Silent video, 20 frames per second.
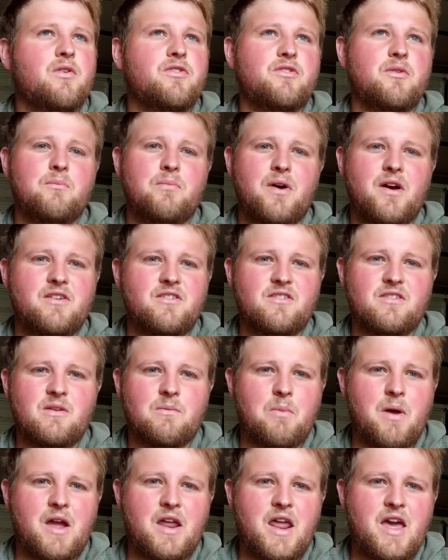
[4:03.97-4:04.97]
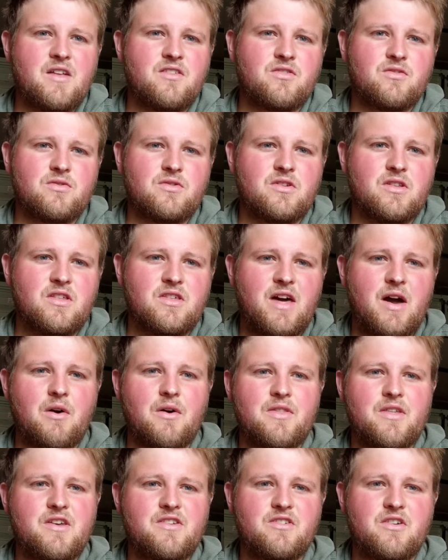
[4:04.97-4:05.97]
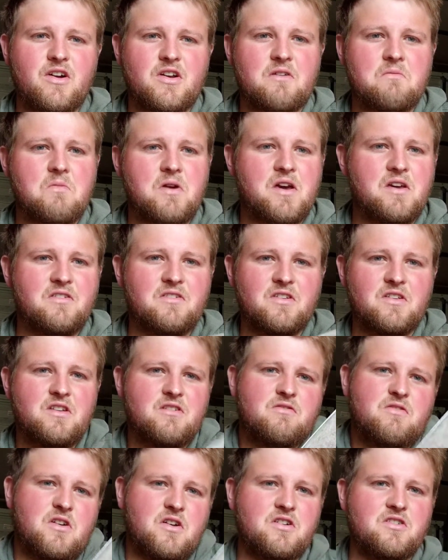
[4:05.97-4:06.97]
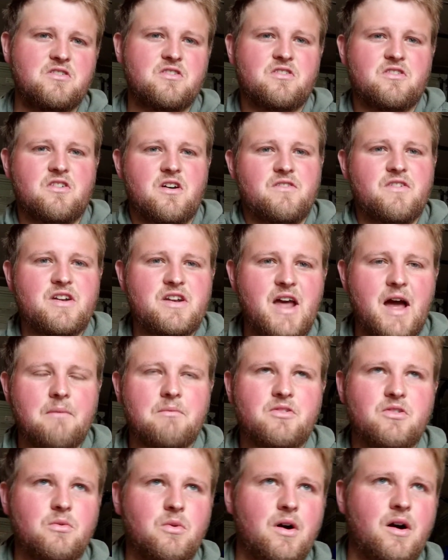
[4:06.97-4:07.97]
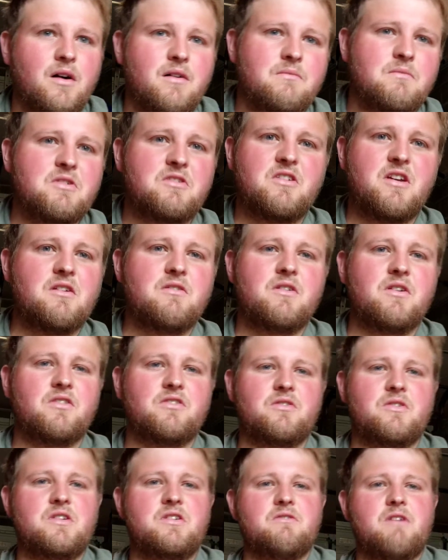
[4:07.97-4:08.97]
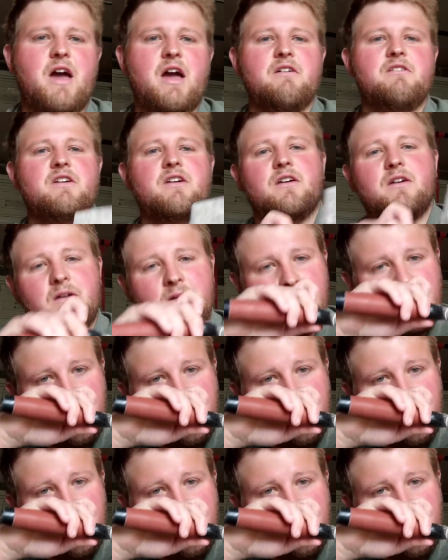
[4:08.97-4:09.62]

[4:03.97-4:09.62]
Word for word: Some places are paying 800 a thou on these conny bricks, and you've got to just sort of adapt to what materials are in your area,